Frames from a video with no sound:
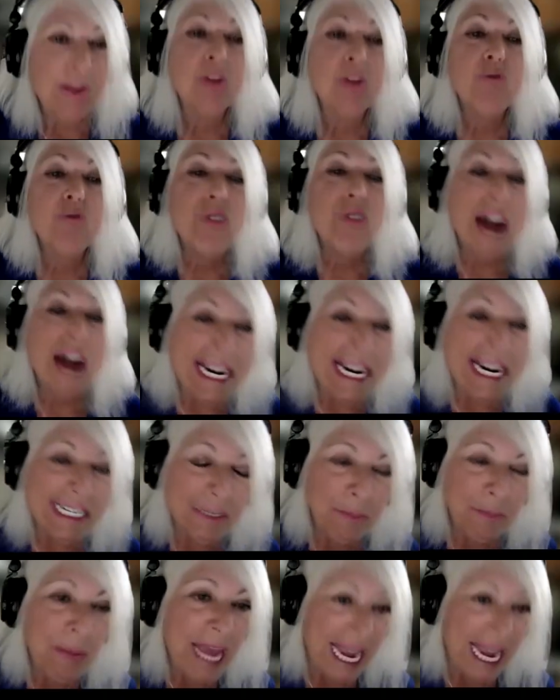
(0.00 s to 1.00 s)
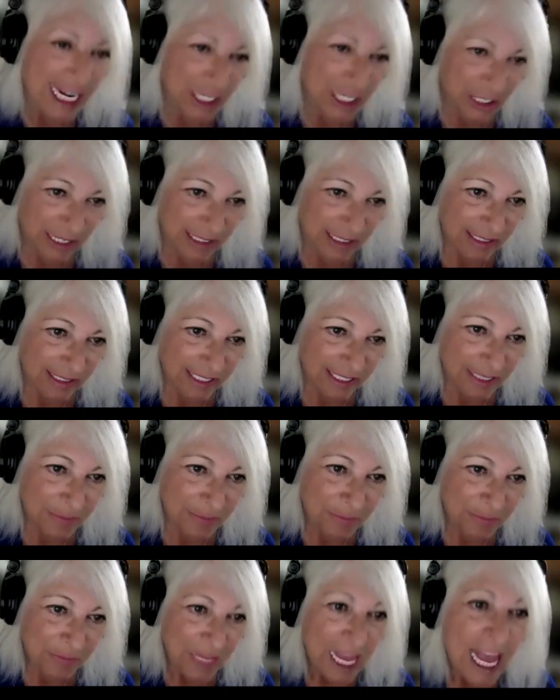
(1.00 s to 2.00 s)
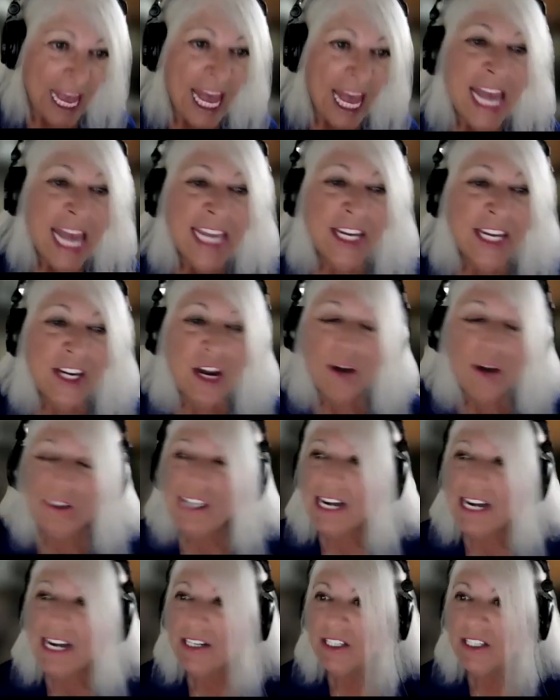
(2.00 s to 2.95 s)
right patients. Dr.